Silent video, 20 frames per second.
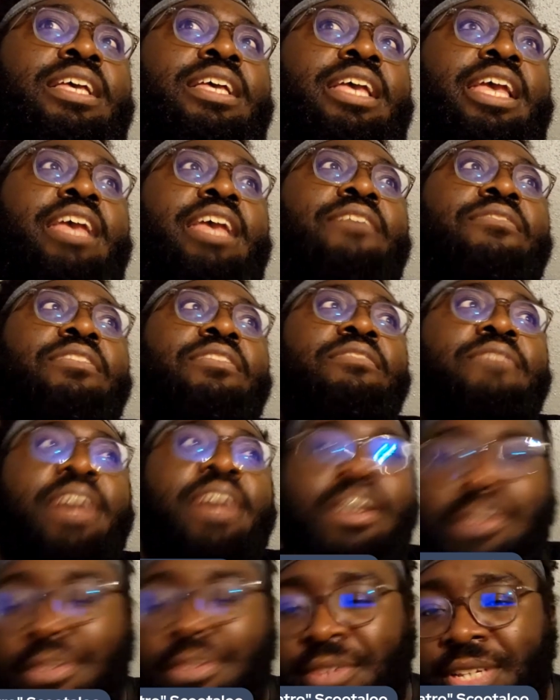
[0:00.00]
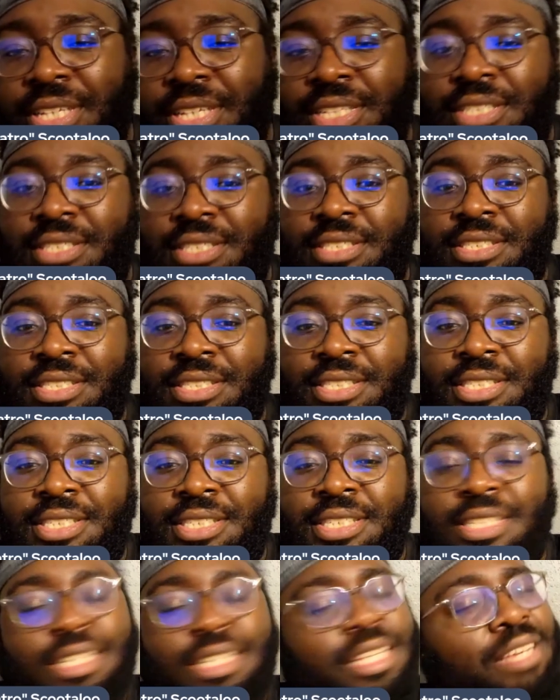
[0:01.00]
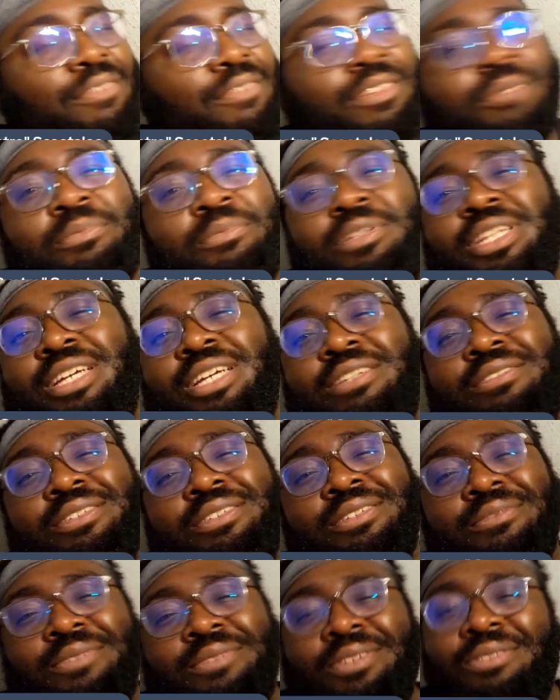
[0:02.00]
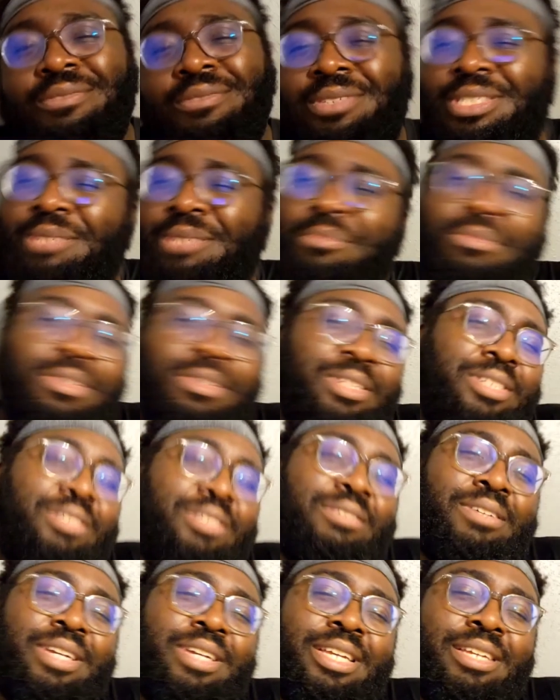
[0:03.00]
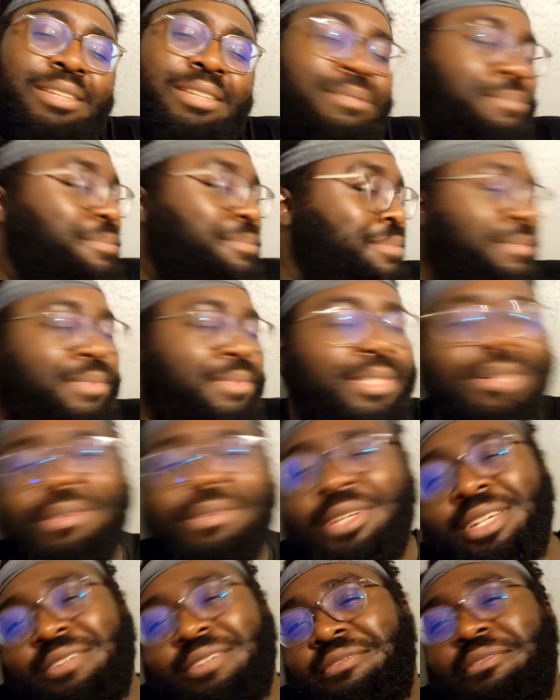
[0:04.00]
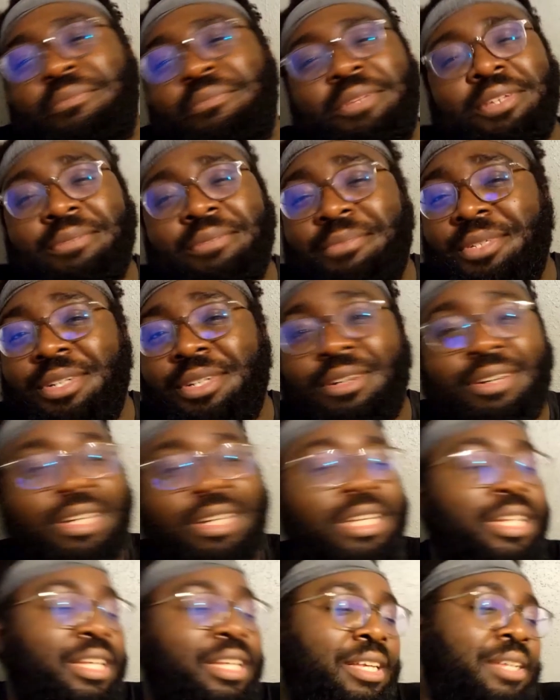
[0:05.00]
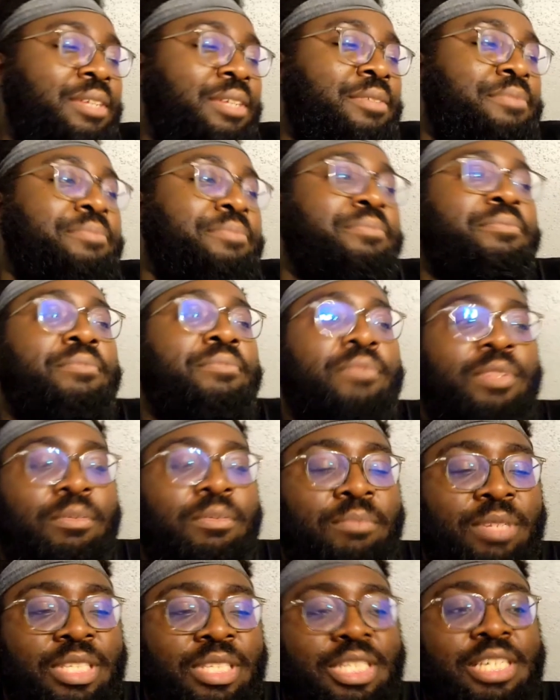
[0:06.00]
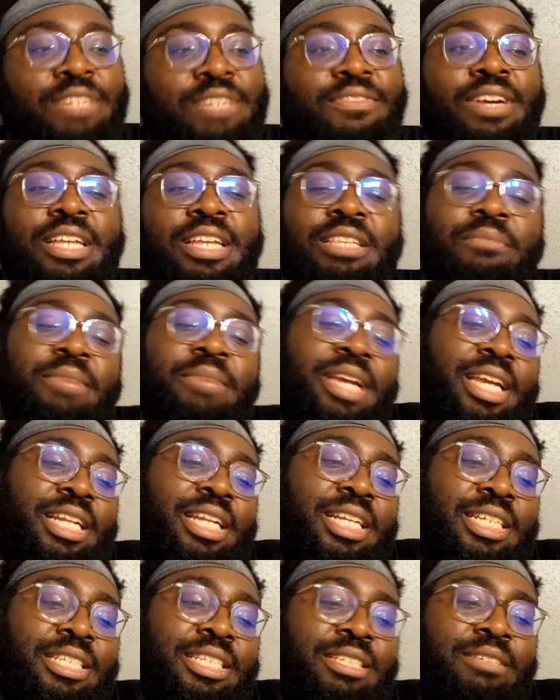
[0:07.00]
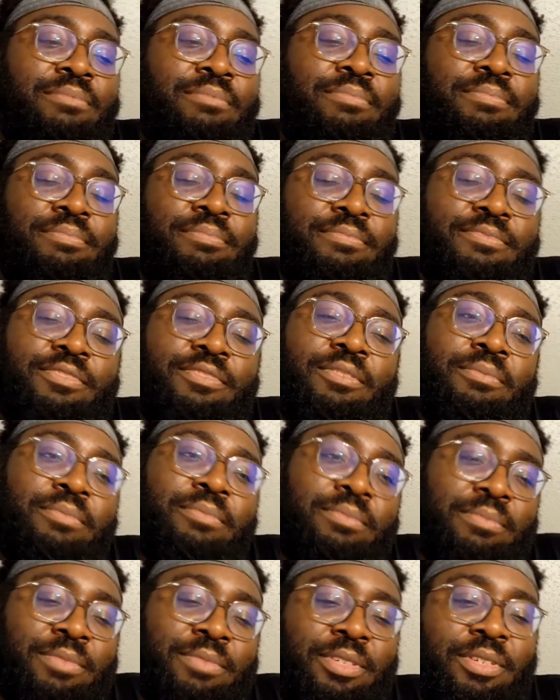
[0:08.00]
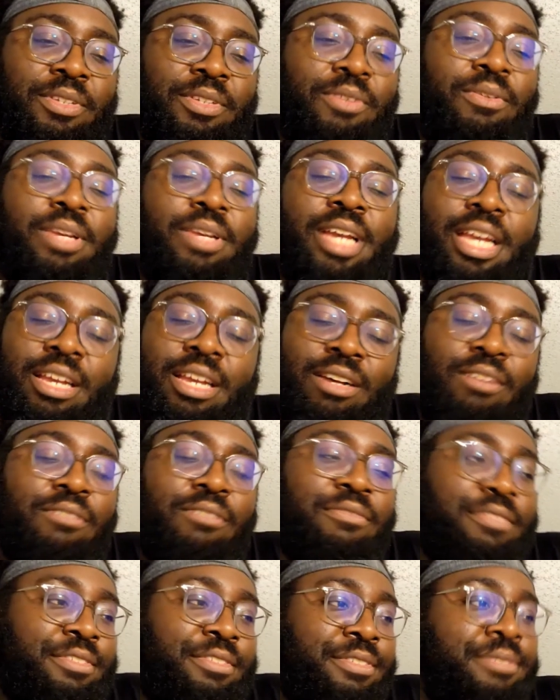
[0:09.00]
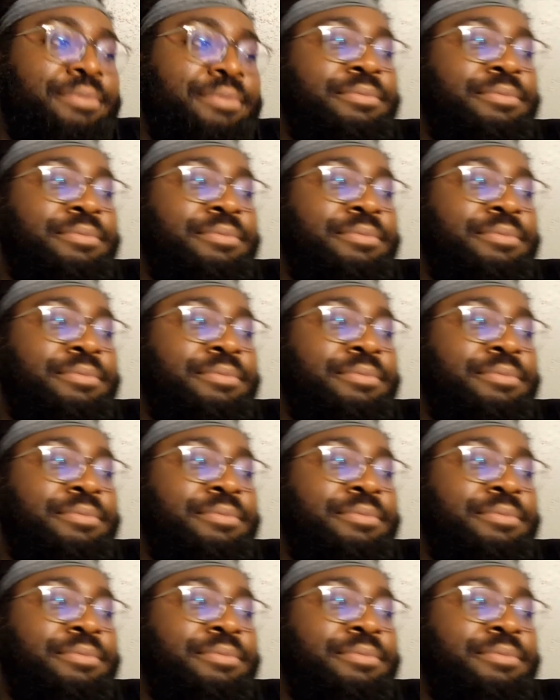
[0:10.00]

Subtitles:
Valkyrie, if I'm pronouncing it wrong, which I'm pretty sure I am. Don't come for me, I'm sorry. But she's finally making that jump from the UK over.